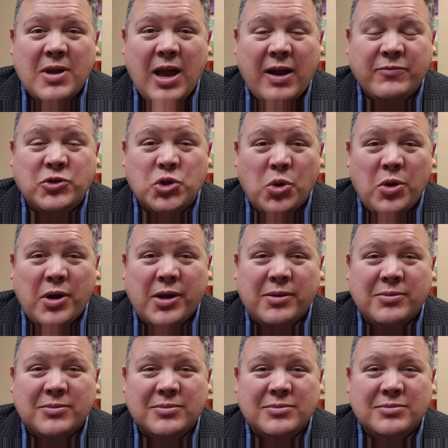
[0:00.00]
Have joy.
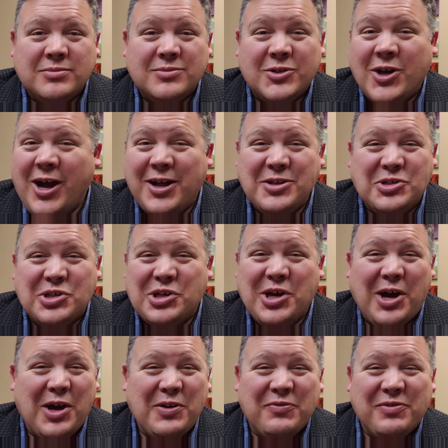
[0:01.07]
God is a
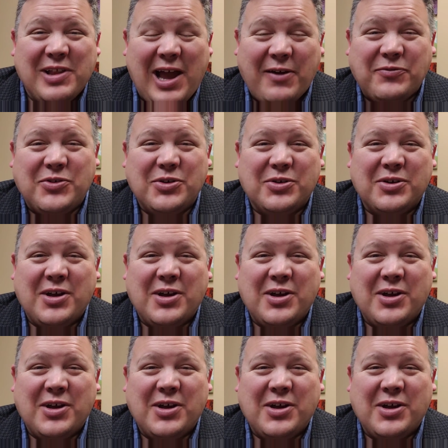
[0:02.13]
God of laughter.